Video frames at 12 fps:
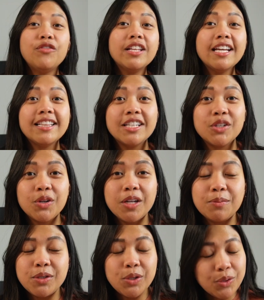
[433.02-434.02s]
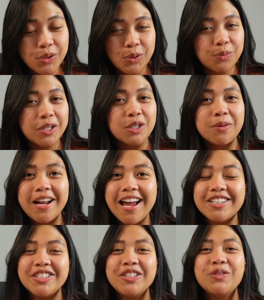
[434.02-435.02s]
feel like they showed him too much, but I
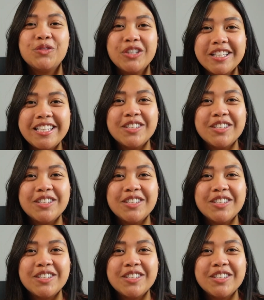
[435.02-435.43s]
actually really